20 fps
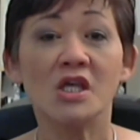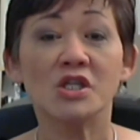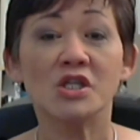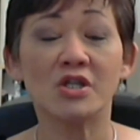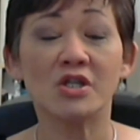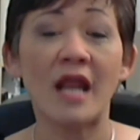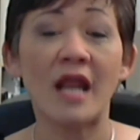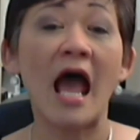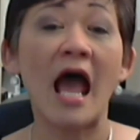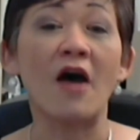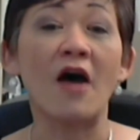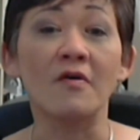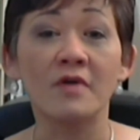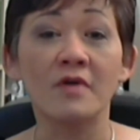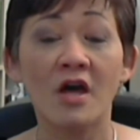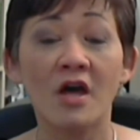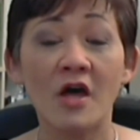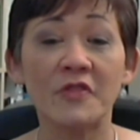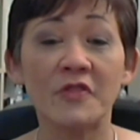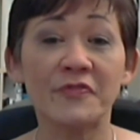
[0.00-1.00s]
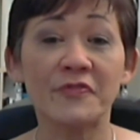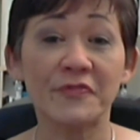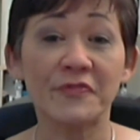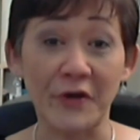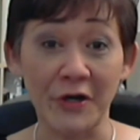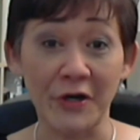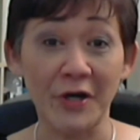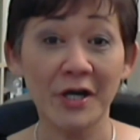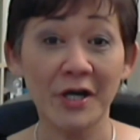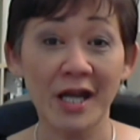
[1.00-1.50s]
So now,
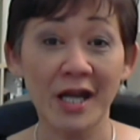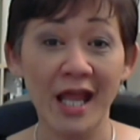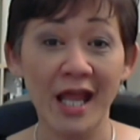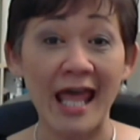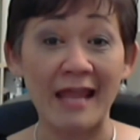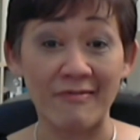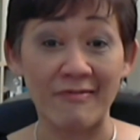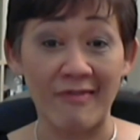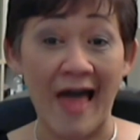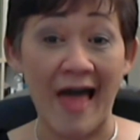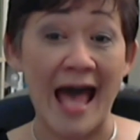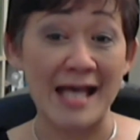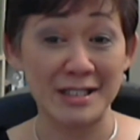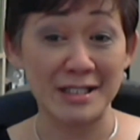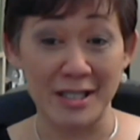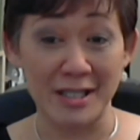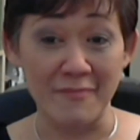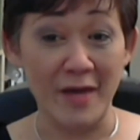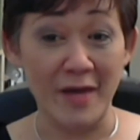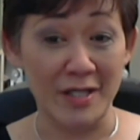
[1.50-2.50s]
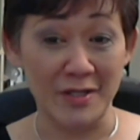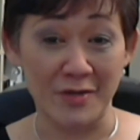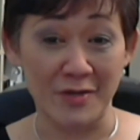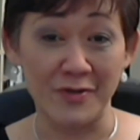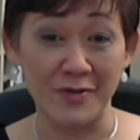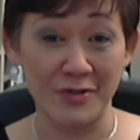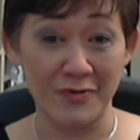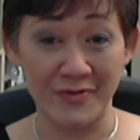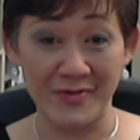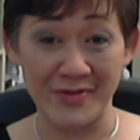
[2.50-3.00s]
third and last tip, I
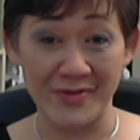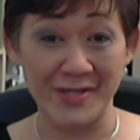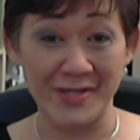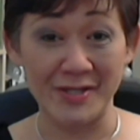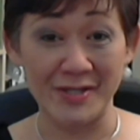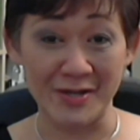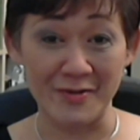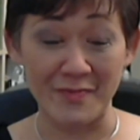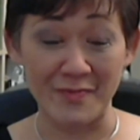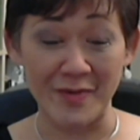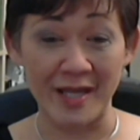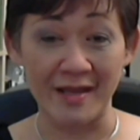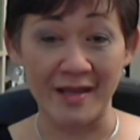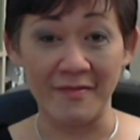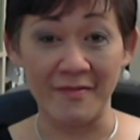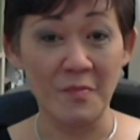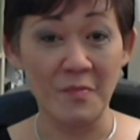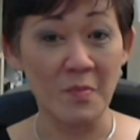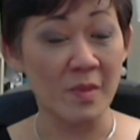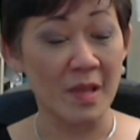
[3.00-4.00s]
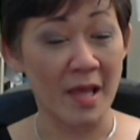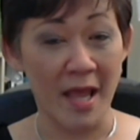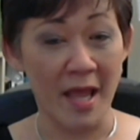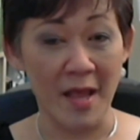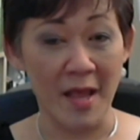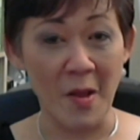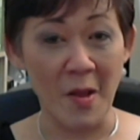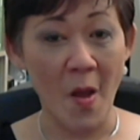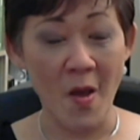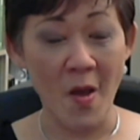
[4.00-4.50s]
told you this is going to be
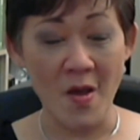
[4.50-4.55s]
like,